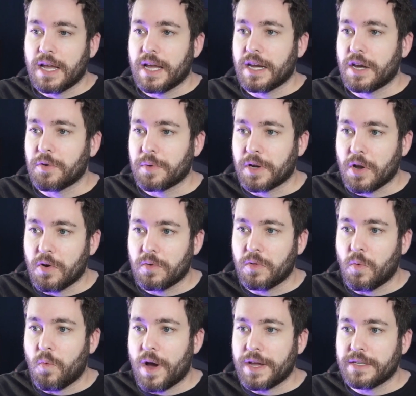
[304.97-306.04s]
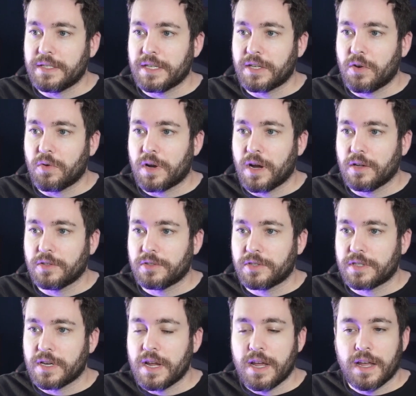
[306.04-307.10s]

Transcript: And here we go, the white dingo colors.